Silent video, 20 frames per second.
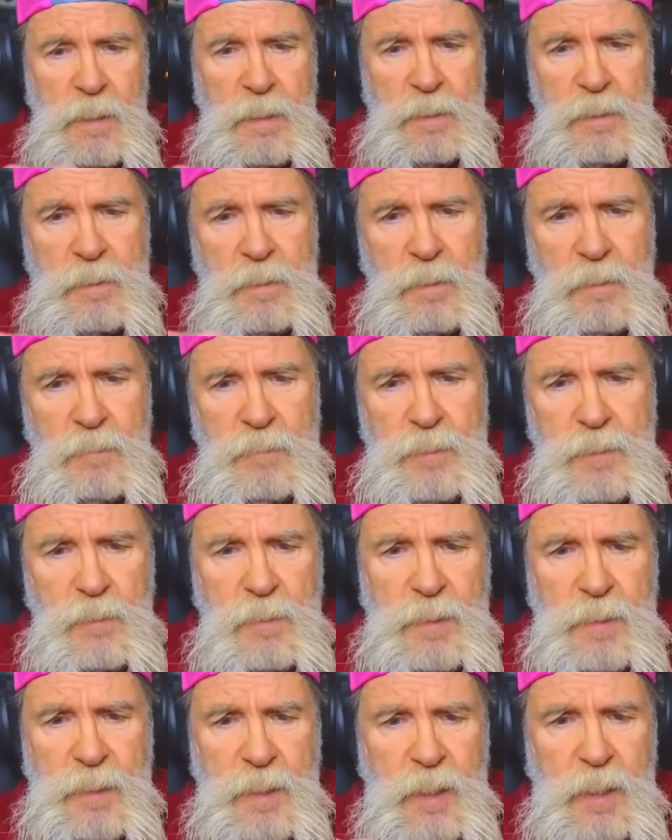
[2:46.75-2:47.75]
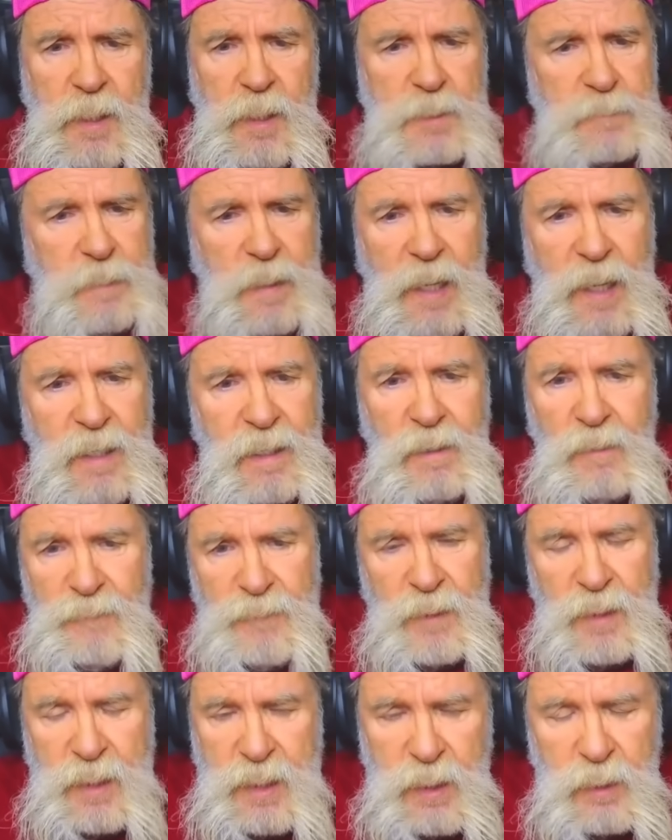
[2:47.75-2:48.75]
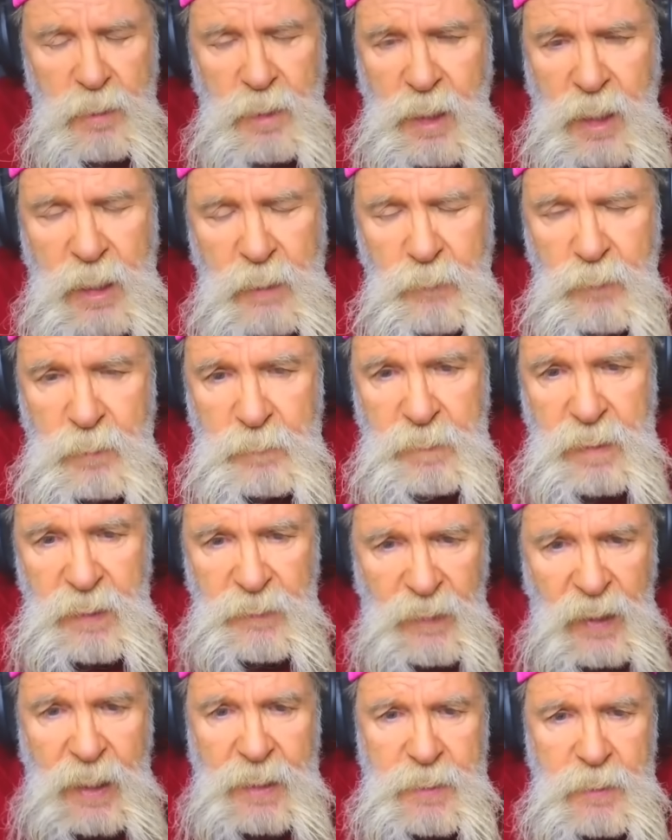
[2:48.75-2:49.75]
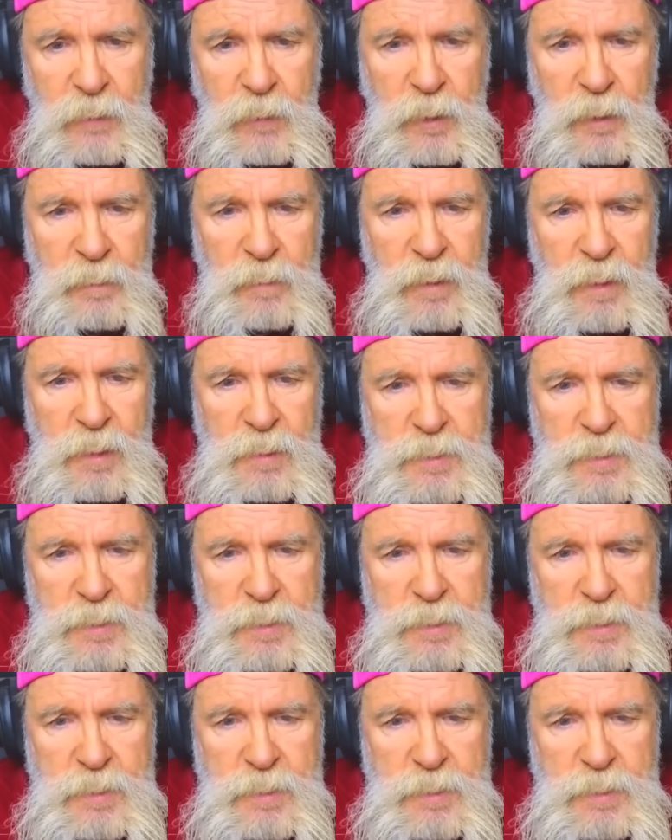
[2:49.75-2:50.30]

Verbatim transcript: you know, doing this, but I don't think he would be that good.